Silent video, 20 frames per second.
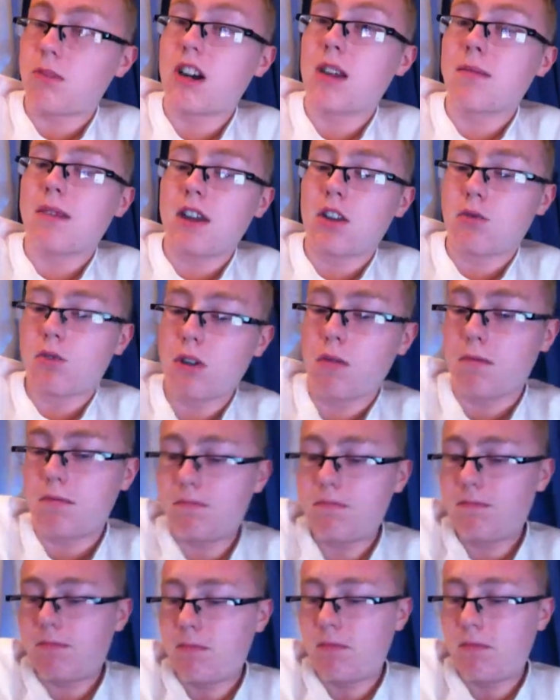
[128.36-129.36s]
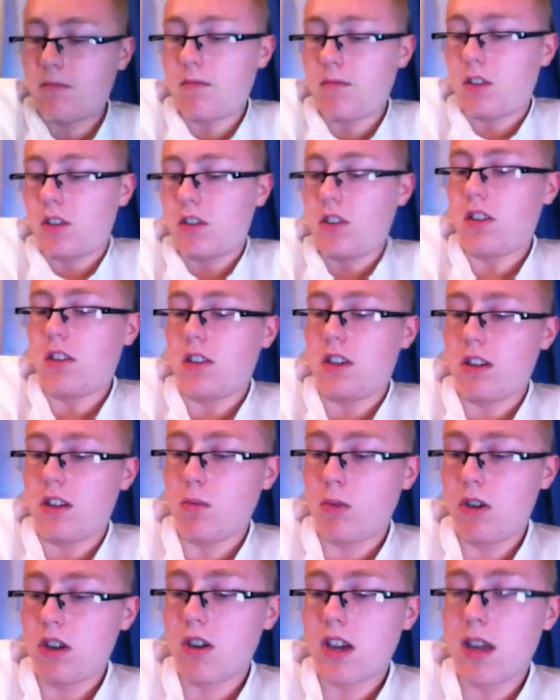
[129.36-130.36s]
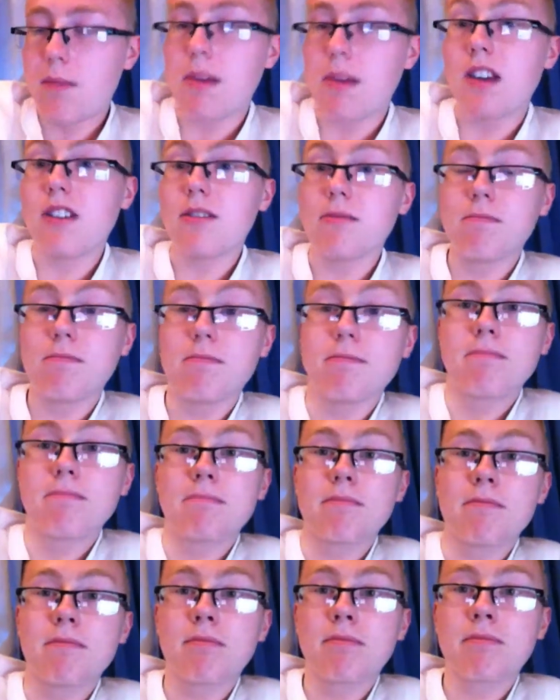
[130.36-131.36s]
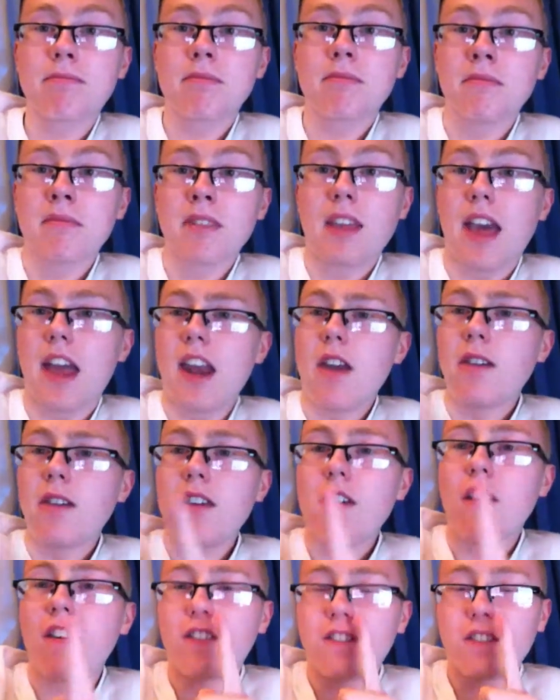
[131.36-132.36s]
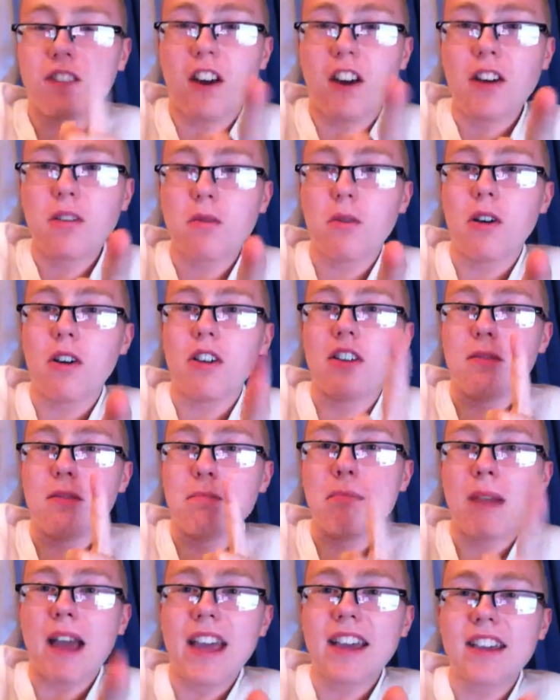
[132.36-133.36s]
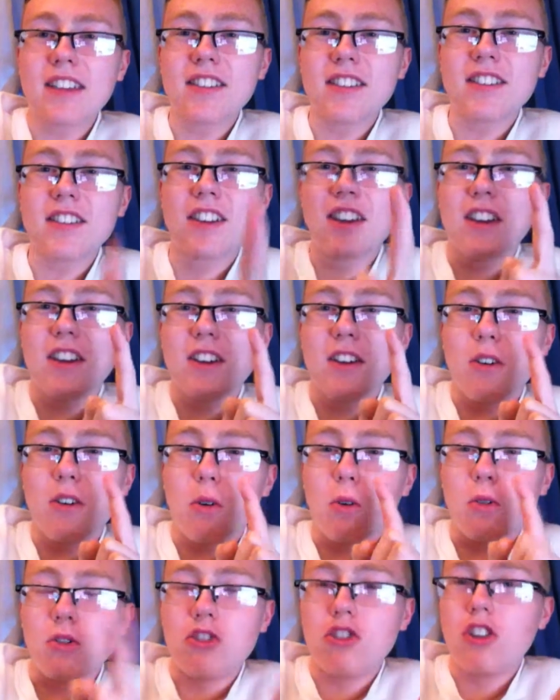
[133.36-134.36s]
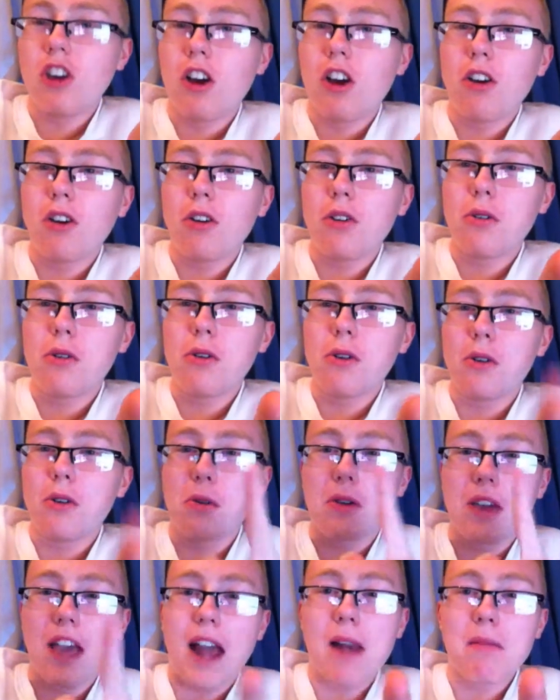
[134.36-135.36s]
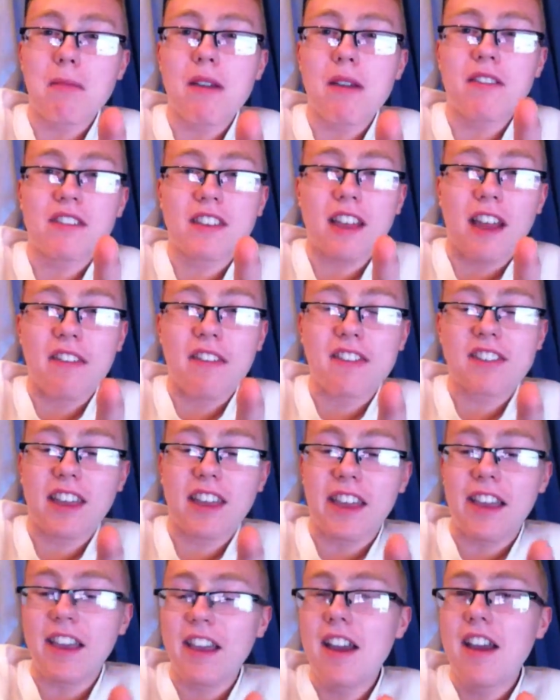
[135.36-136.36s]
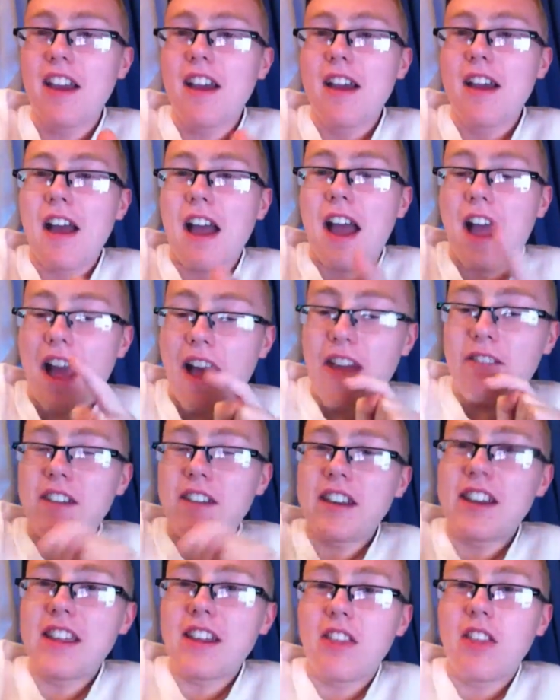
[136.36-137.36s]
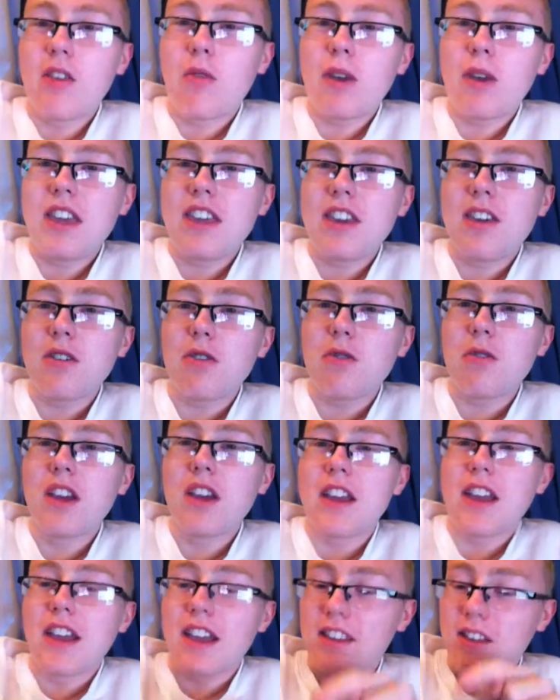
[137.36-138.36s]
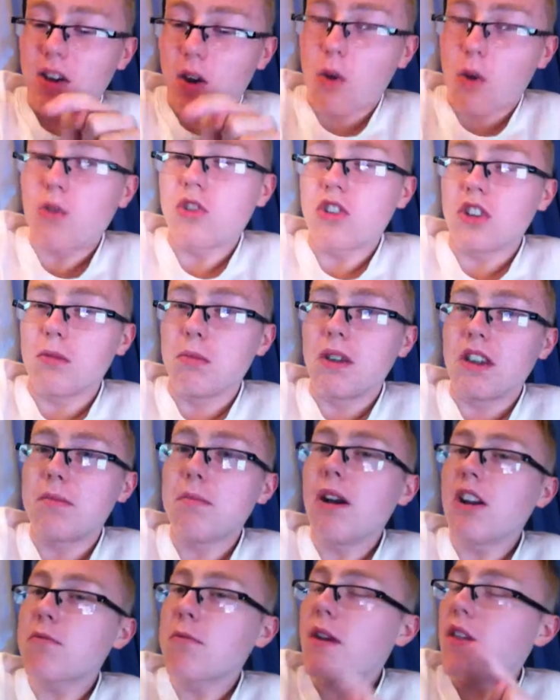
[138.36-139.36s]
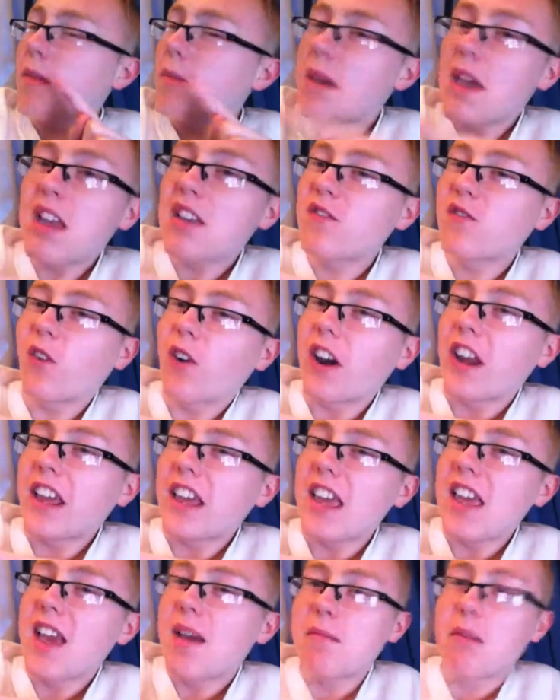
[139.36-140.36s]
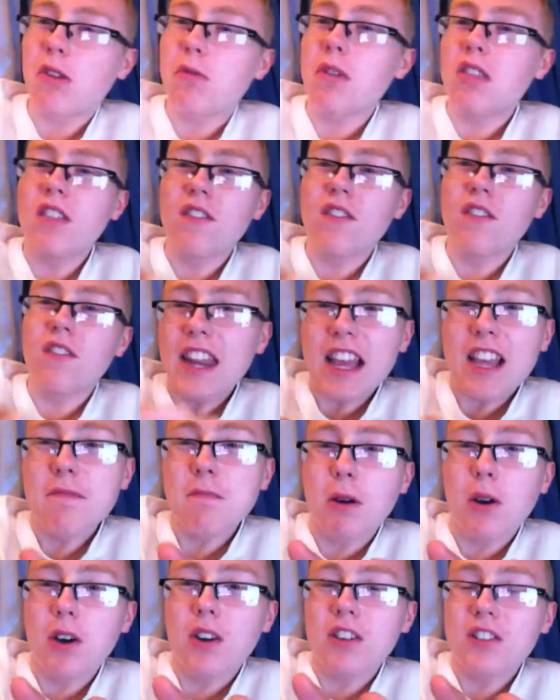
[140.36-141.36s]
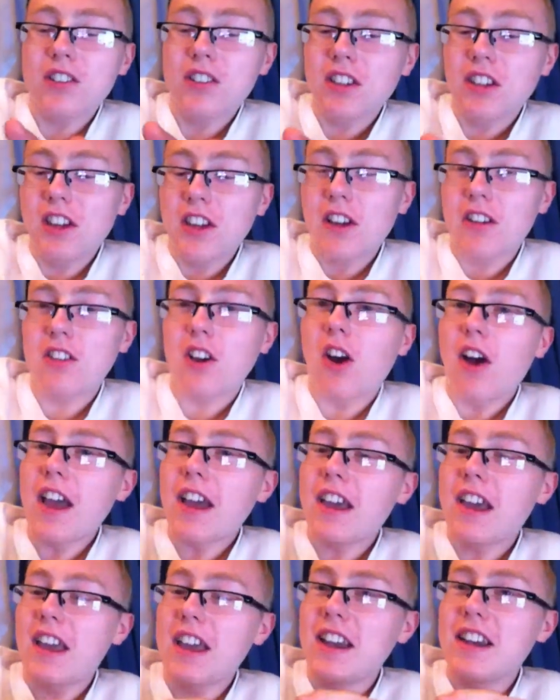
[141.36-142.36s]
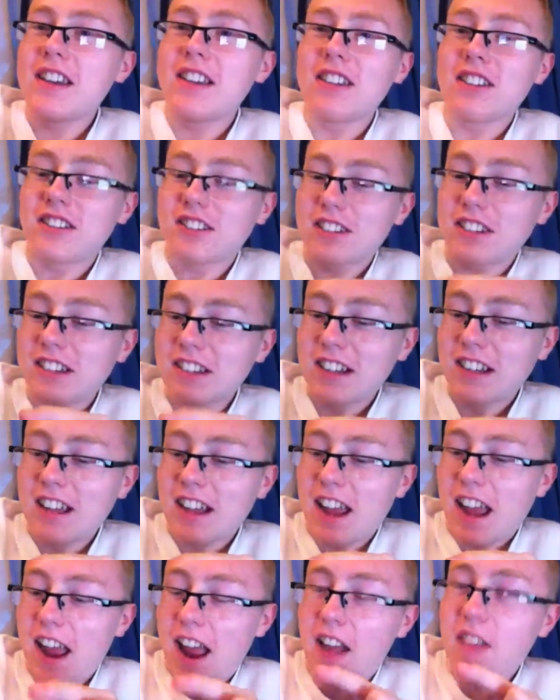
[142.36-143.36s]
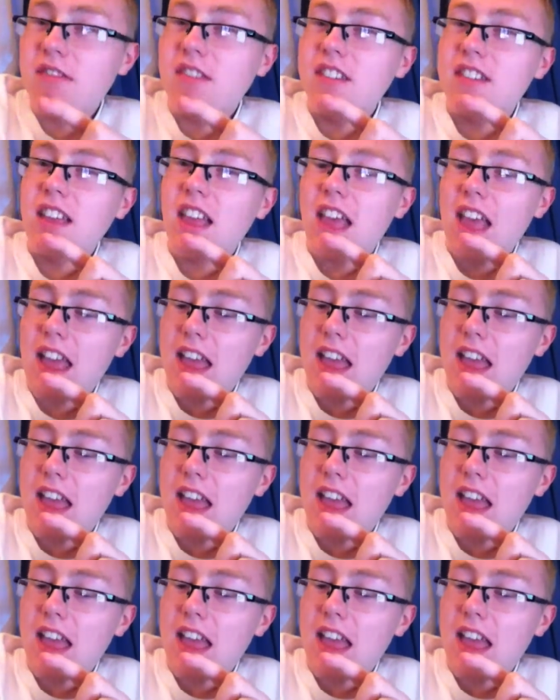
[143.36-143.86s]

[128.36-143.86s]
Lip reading: some Breaking Bad as well on the Wii U gamepad. I don't give a fuck what Max or Joe or Callum ever have to say. Having it on the Wii U is awesome. It's much better on the PS3, much better on the fucking Xbox, because I can just have this